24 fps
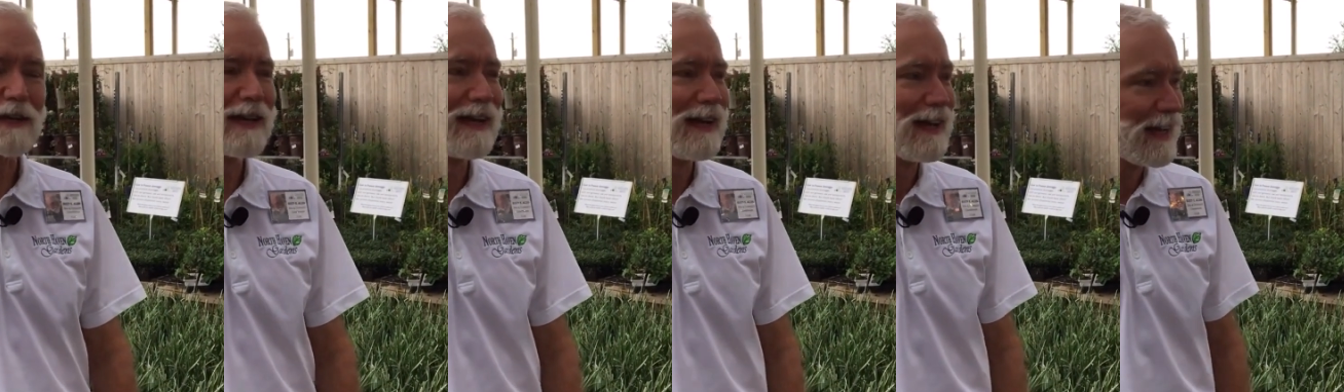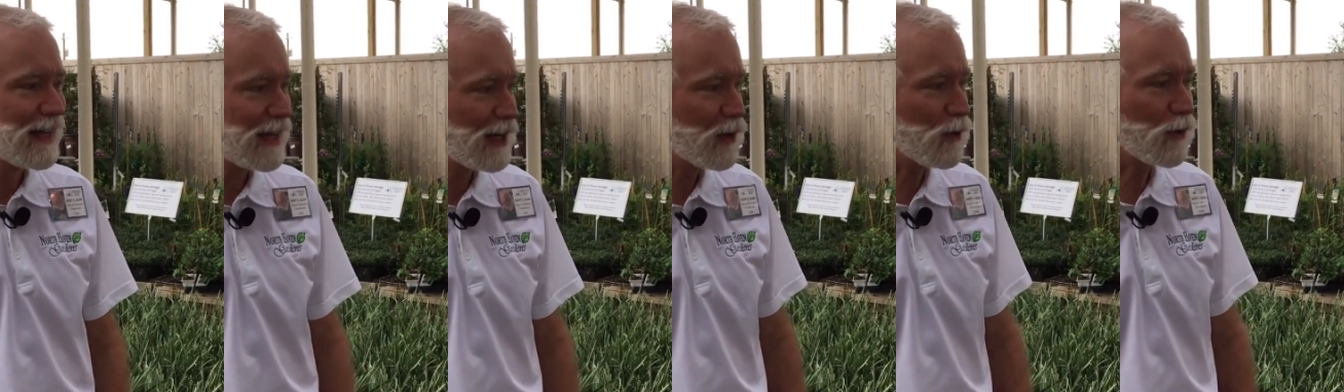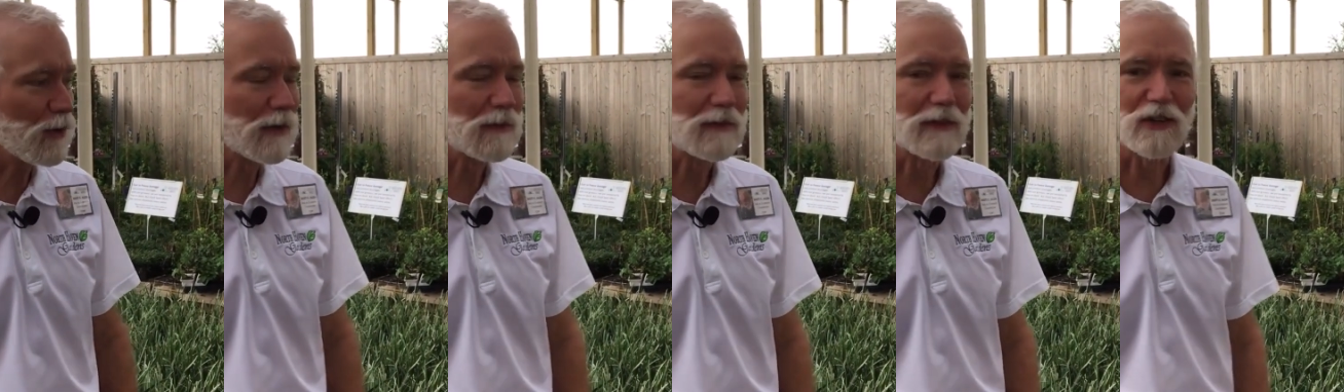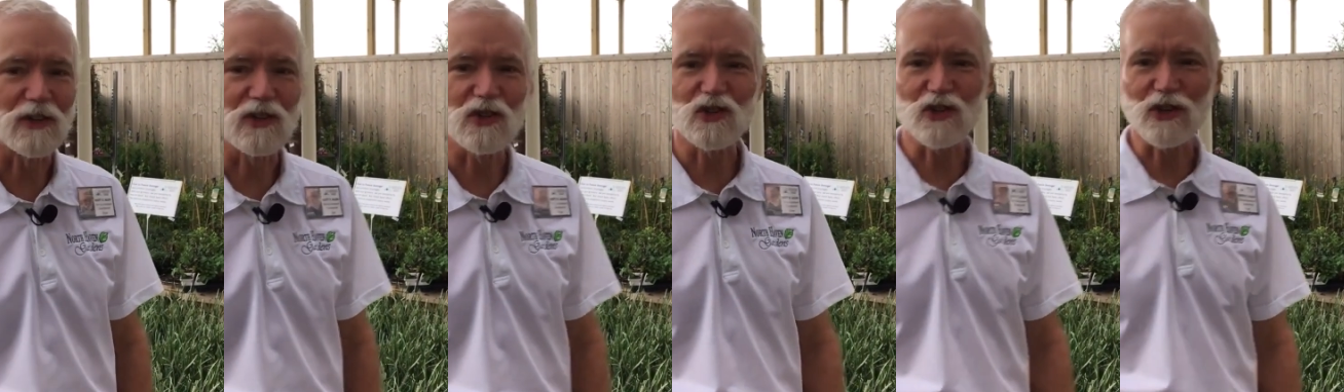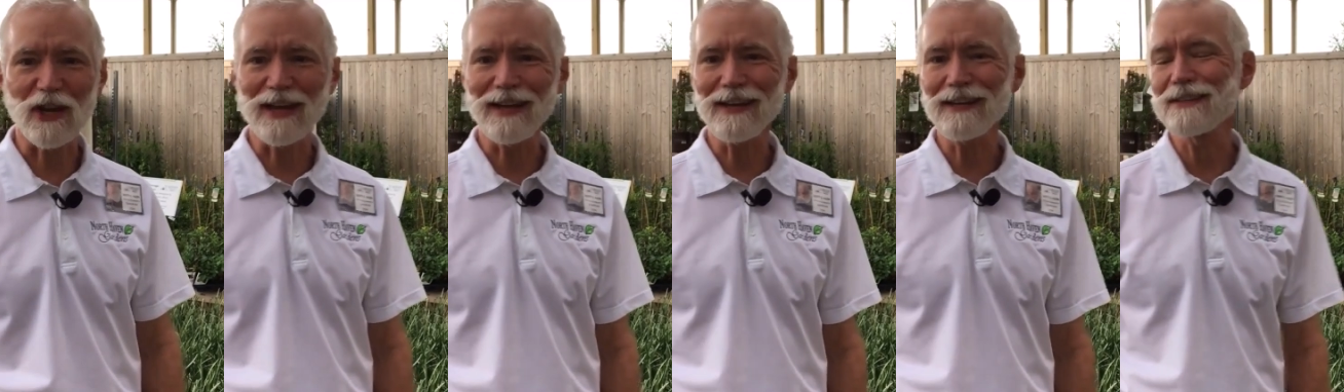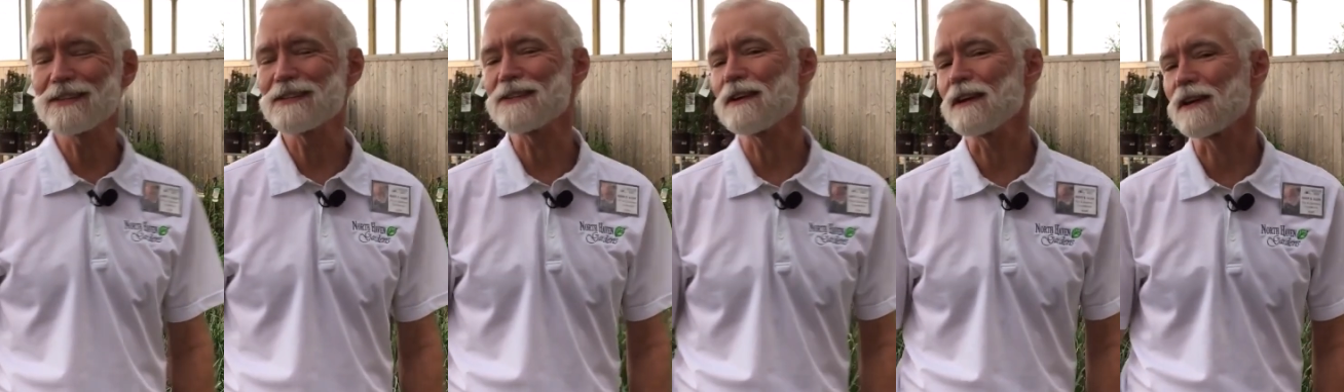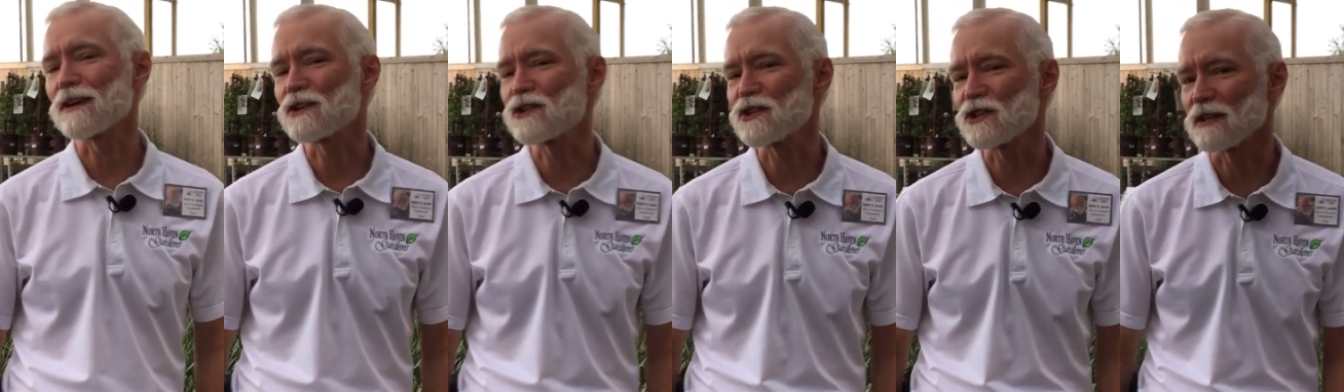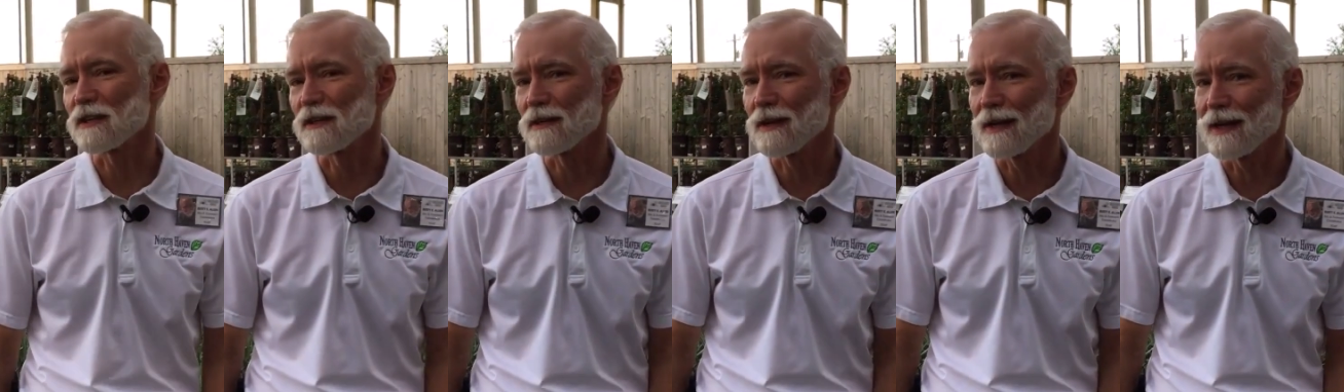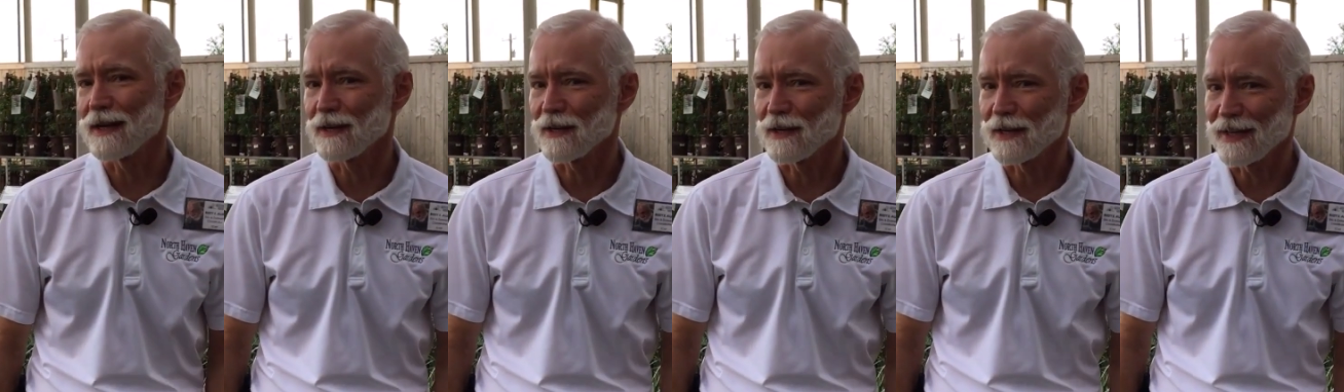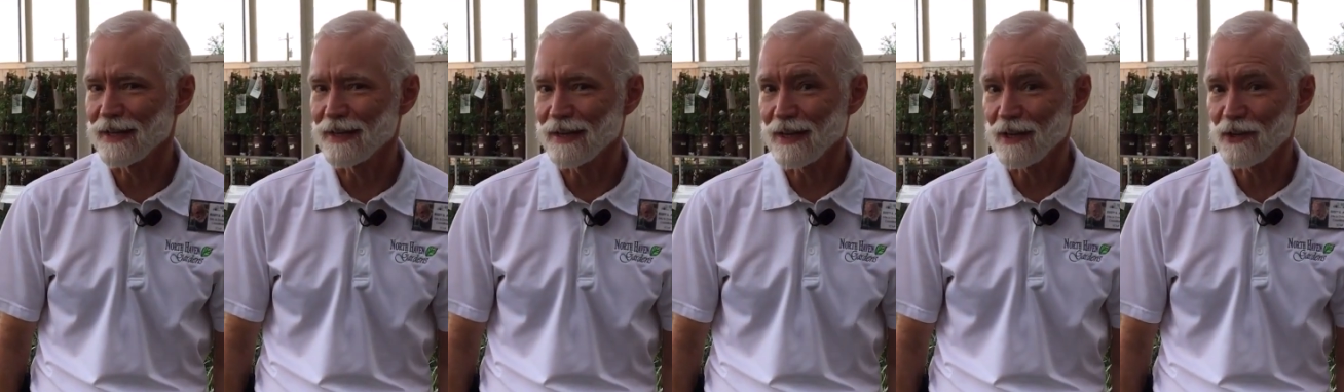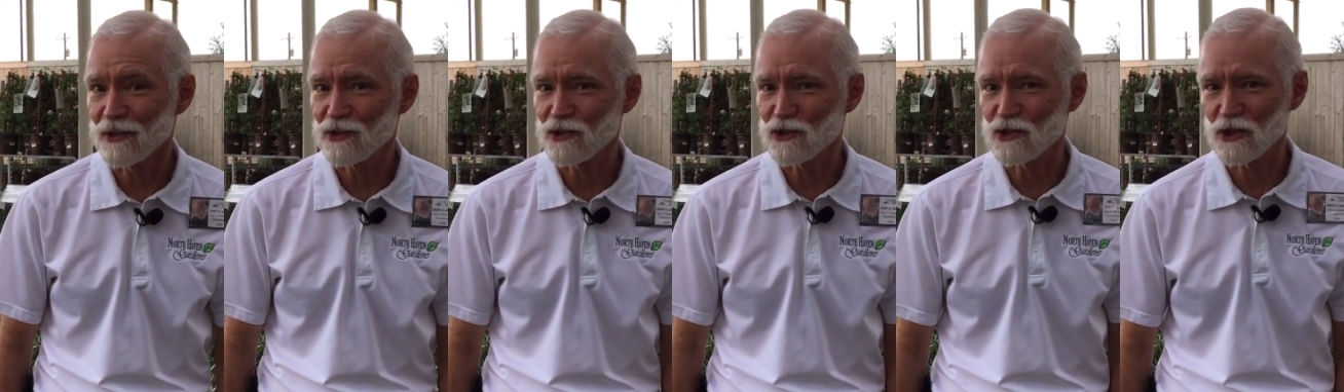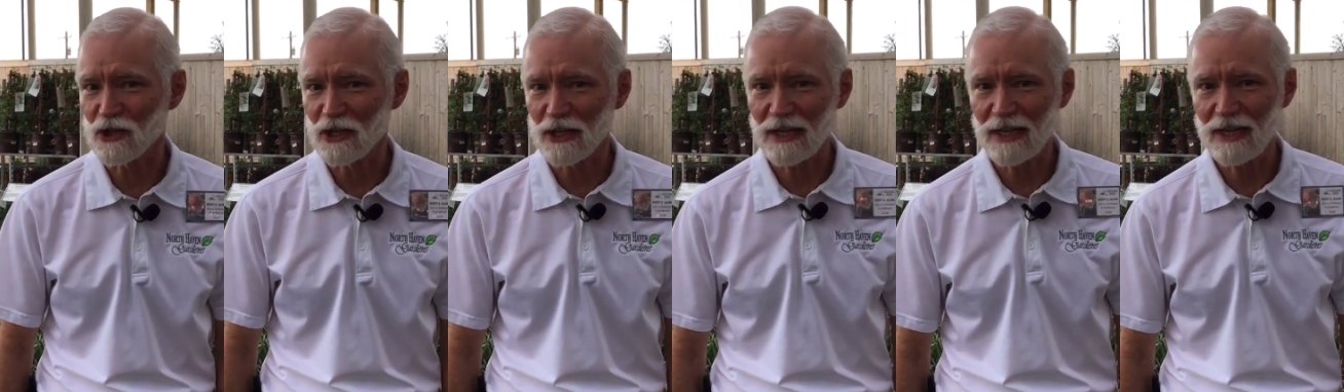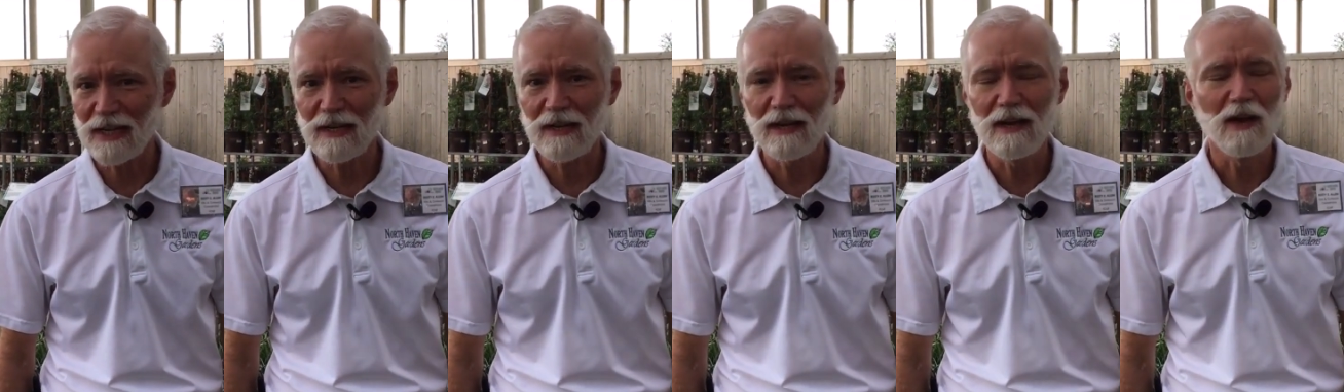here in the shade section at NHG,